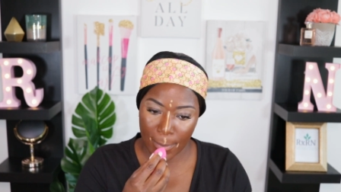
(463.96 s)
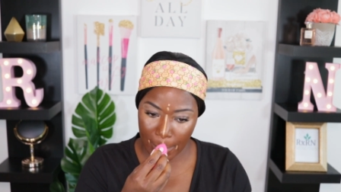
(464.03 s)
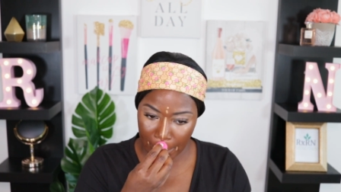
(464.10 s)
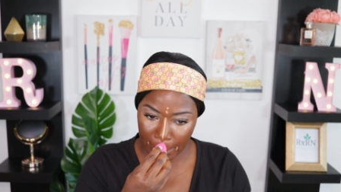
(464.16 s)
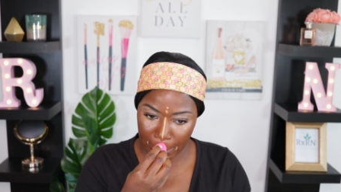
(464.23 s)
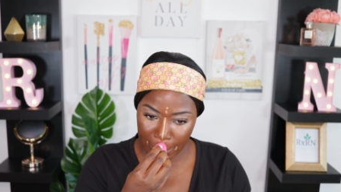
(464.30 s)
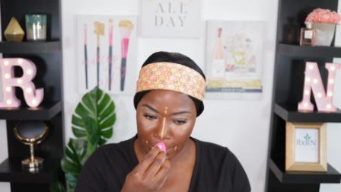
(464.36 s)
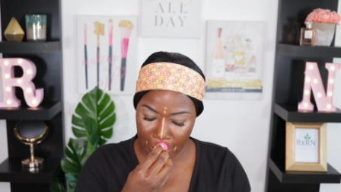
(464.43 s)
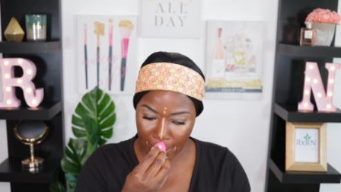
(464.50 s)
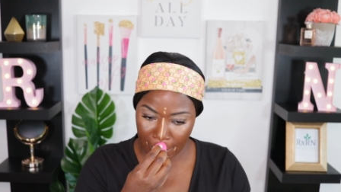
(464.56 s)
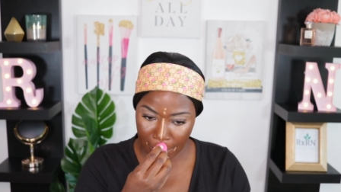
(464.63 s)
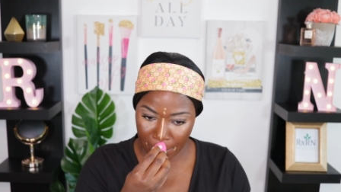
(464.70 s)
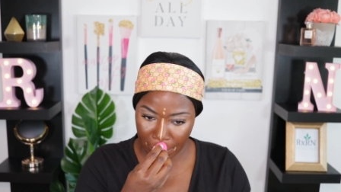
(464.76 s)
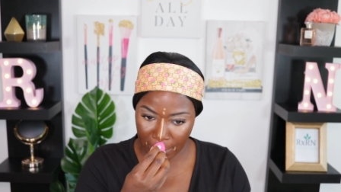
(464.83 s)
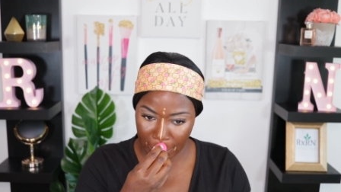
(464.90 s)
And just kind
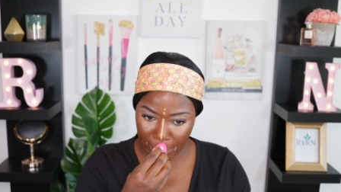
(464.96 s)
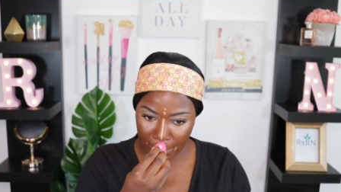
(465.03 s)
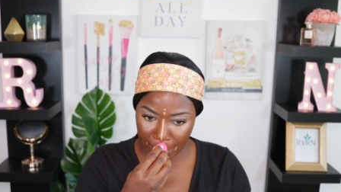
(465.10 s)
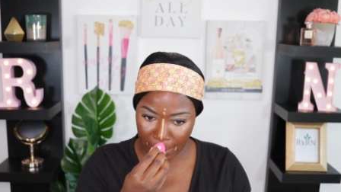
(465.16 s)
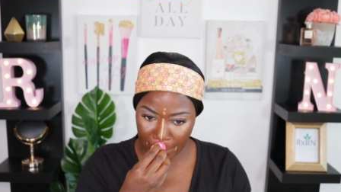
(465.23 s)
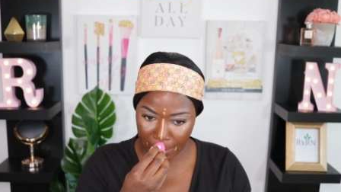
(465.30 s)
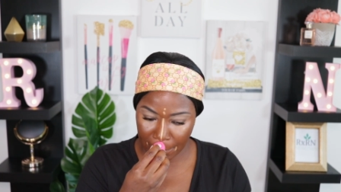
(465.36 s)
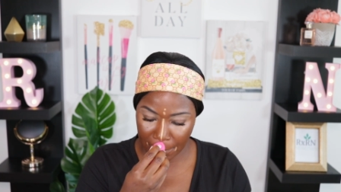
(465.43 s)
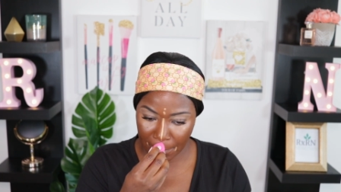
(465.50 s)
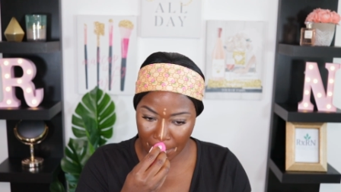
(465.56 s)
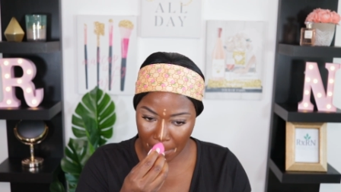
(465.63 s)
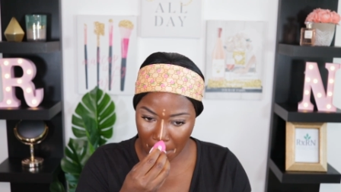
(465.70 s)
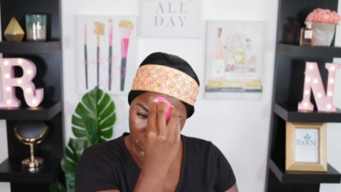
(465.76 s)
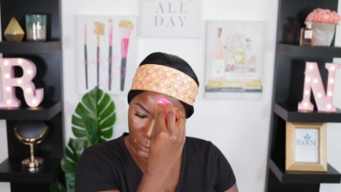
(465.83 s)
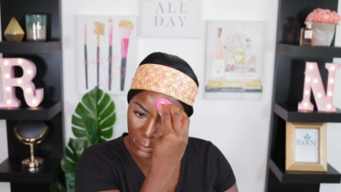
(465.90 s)
of blend it.
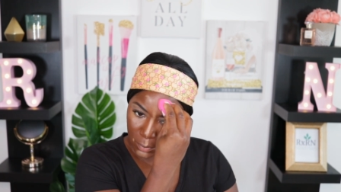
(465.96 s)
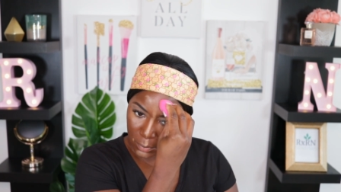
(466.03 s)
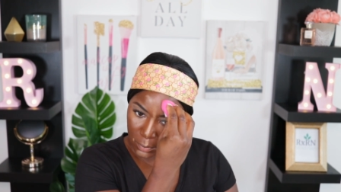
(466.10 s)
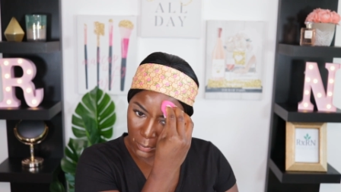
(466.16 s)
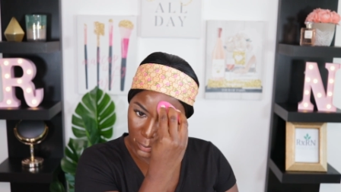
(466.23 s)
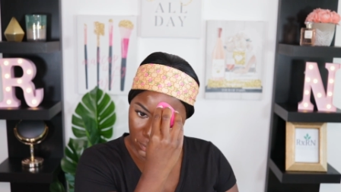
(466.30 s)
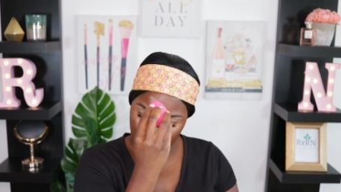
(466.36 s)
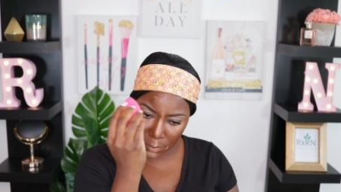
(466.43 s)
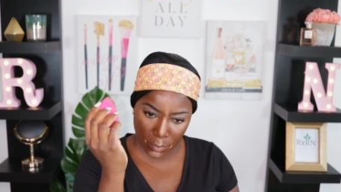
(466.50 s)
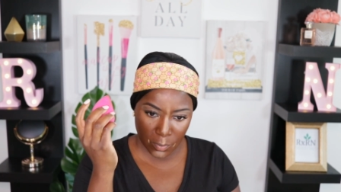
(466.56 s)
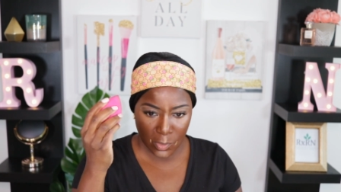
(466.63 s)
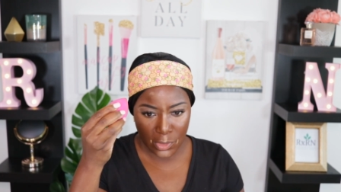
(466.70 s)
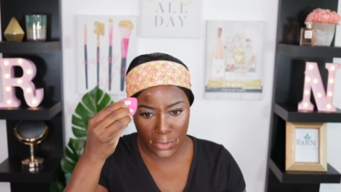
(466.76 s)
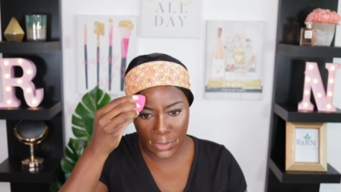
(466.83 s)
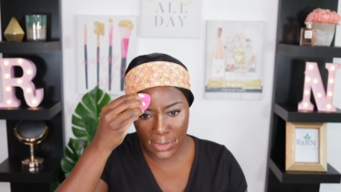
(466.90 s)

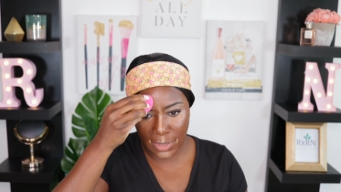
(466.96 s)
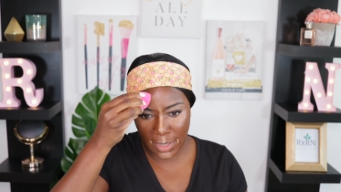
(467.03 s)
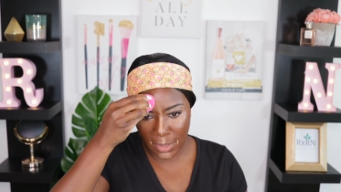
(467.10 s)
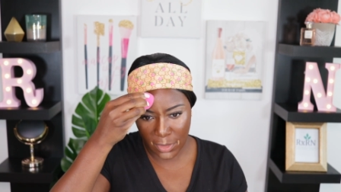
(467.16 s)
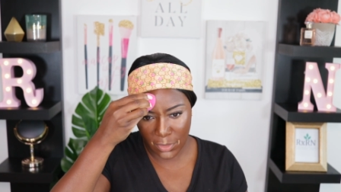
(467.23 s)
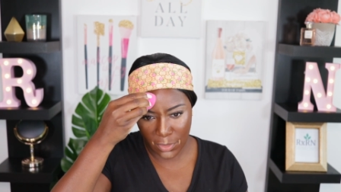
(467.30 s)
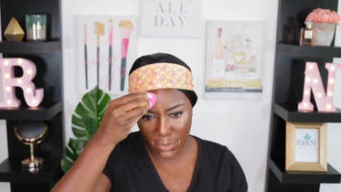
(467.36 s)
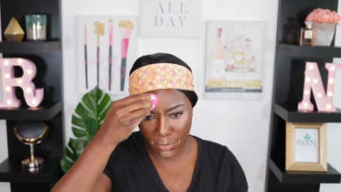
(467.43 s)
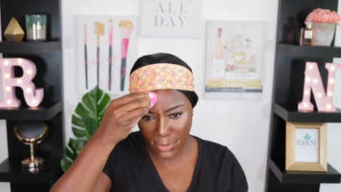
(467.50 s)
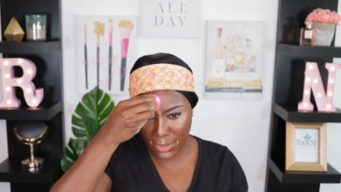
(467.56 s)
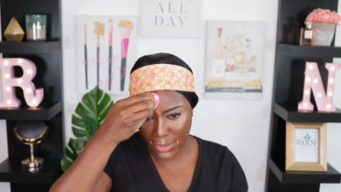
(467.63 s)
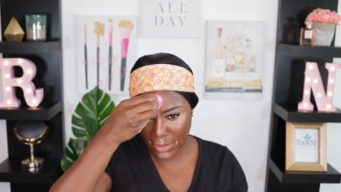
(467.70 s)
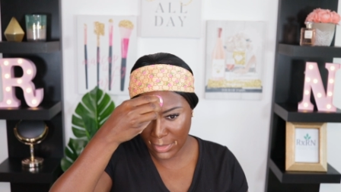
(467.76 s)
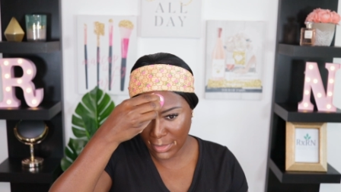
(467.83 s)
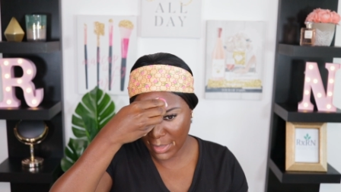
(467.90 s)
You see how you don't
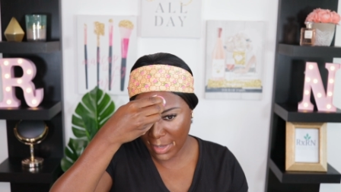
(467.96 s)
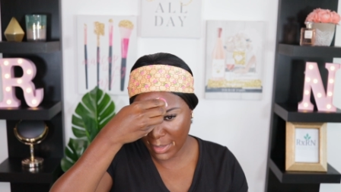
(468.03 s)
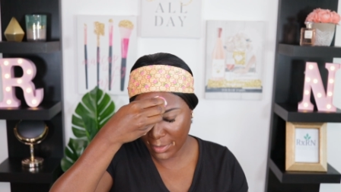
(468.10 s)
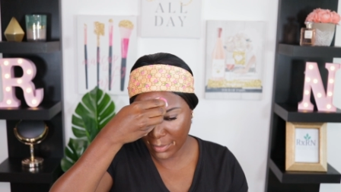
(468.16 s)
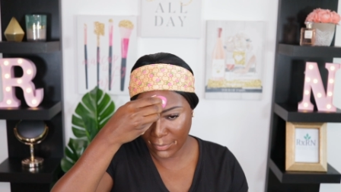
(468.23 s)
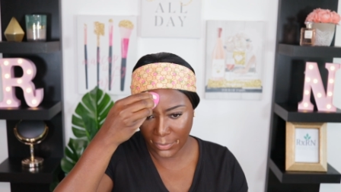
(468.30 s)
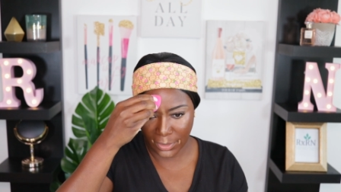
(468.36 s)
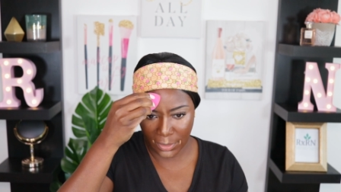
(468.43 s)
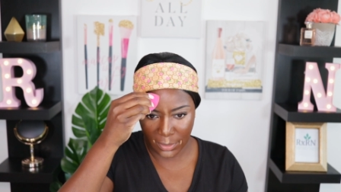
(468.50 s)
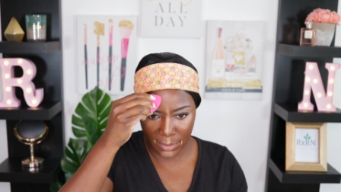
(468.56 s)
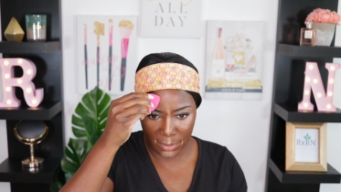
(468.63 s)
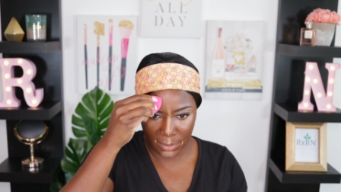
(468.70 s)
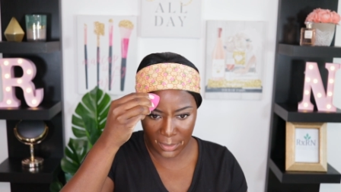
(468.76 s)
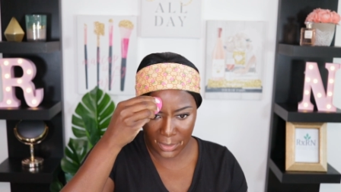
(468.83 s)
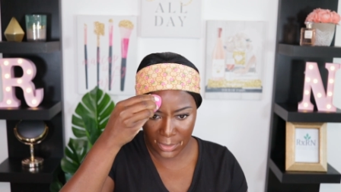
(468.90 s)
need a lot of it
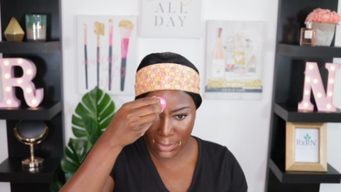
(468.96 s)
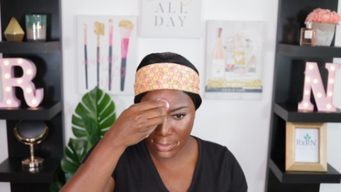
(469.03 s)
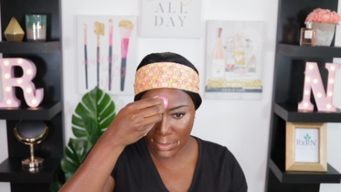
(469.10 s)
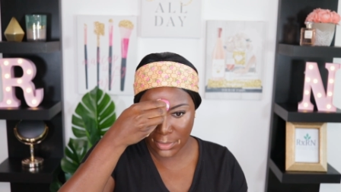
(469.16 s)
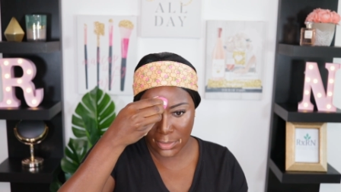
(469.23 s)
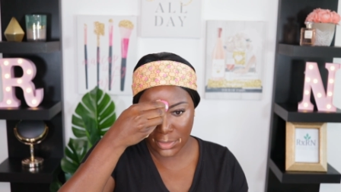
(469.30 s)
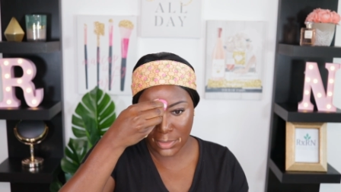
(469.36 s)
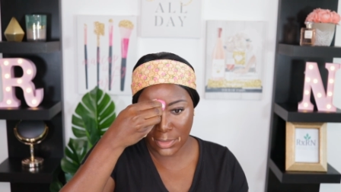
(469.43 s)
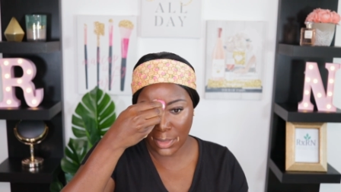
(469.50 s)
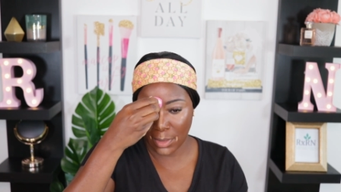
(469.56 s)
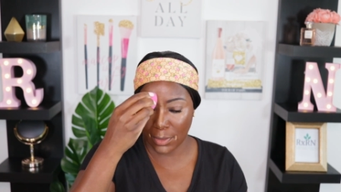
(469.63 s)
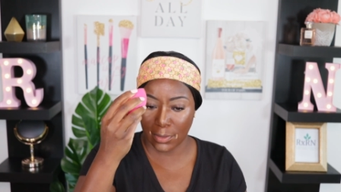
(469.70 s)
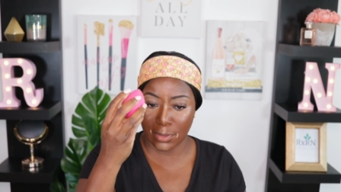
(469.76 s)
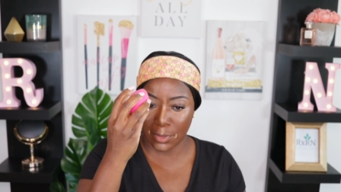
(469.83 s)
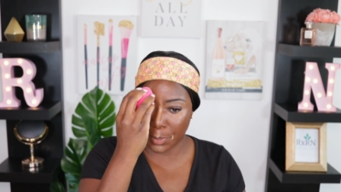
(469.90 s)
because it just
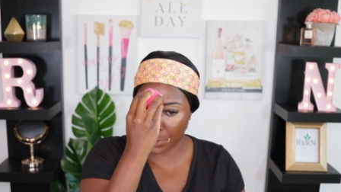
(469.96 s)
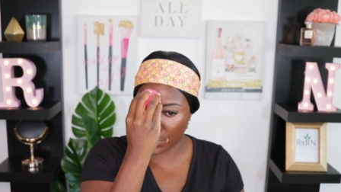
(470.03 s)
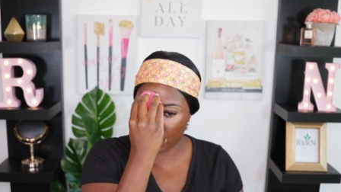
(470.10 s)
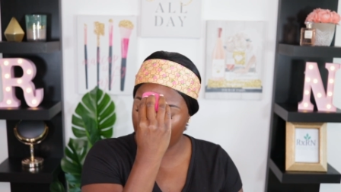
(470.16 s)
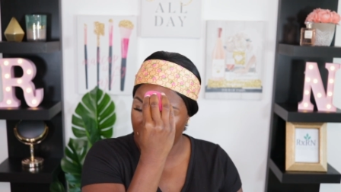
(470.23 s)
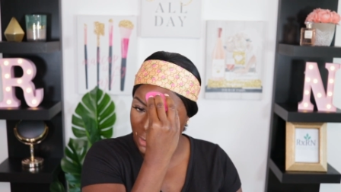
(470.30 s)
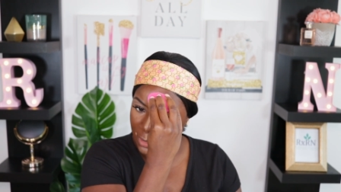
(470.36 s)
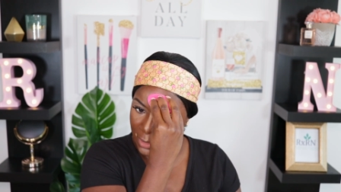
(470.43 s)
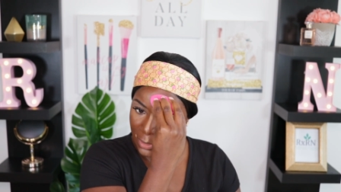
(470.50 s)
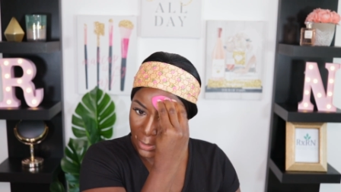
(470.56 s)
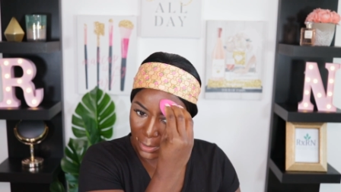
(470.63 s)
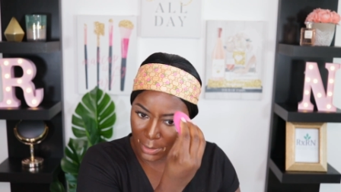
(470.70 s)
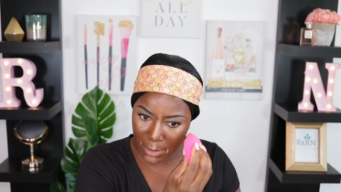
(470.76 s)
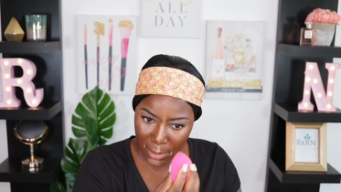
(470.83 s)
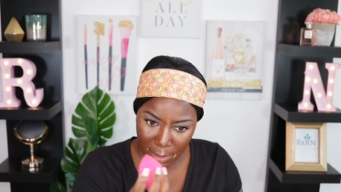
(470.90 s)
kind of spreads and
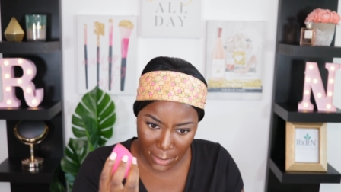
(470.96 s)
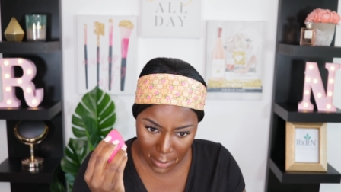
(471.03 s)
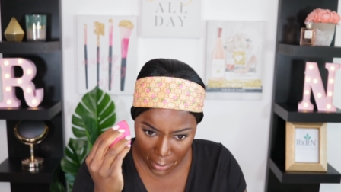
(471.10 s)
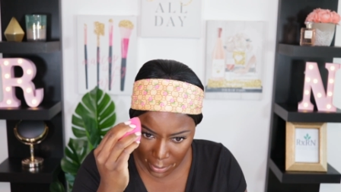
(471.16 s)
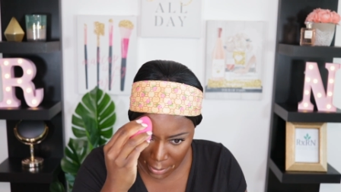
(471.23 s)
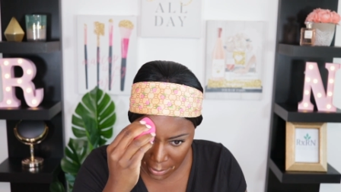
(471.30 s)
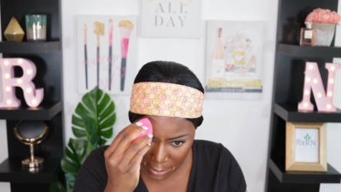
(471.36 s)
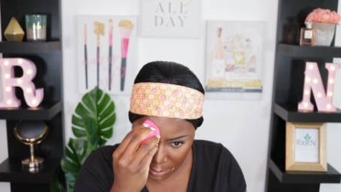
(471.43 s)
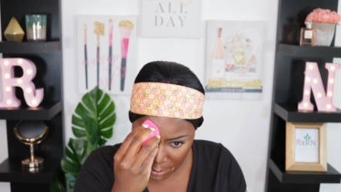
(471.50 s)
does